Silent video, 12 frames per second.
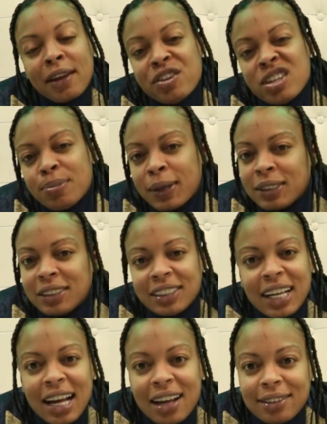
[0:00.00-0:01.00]
Just
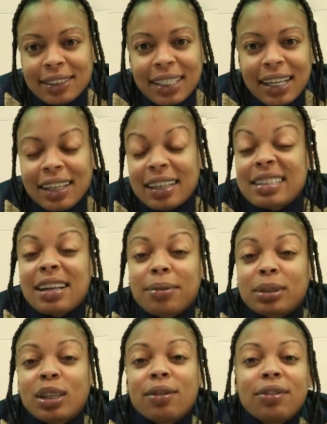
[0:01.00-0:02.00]
purchased a house, and as I
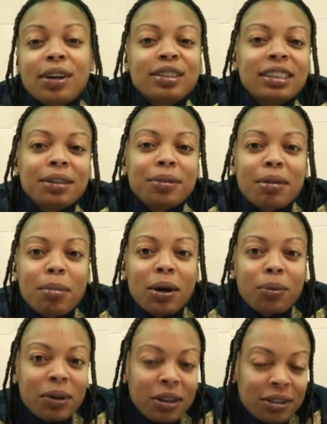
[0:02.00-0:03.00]
was conversing with
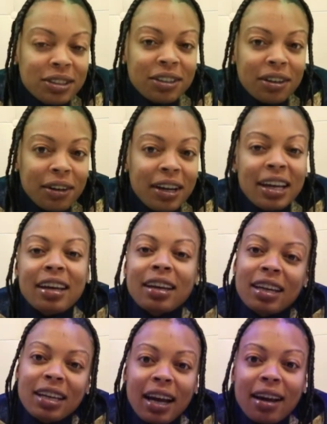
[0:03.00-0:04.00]
my realtor,
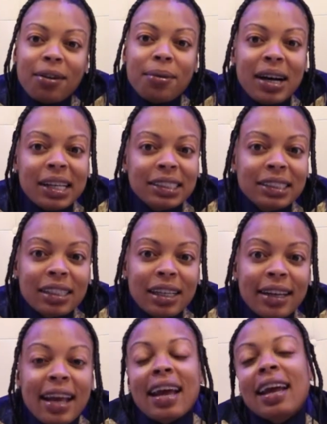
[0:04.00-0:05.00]
Kiana Watson,